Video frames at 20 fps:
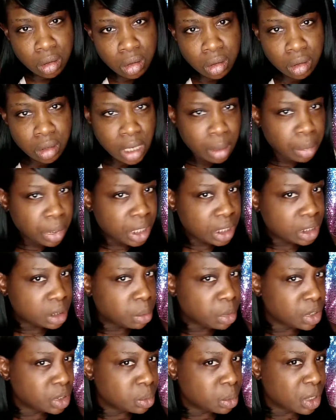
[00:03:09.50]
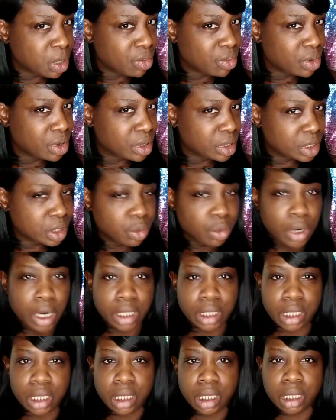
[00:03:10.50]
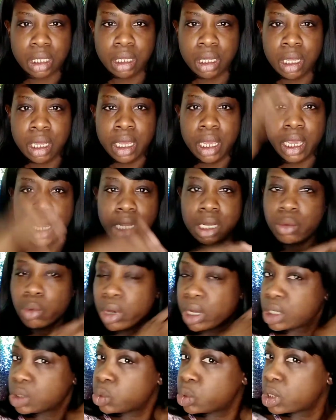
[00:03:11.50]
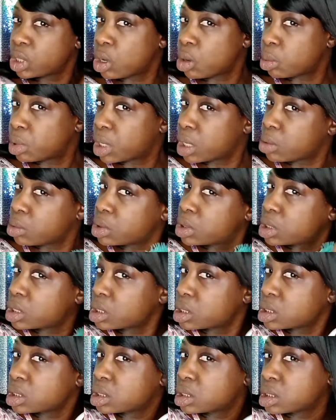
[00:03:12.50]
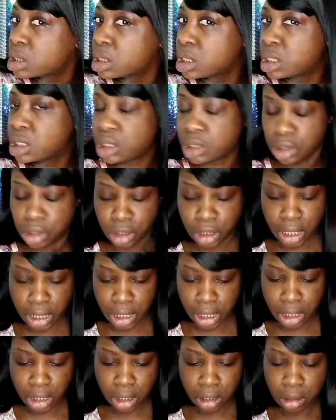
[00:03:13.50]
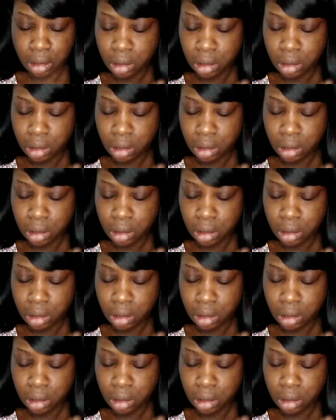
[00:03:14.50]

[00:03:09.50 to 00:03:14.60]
That piece supposed to be over there somewhere, I think. Anyways, we gonna play with this. Is there shedding?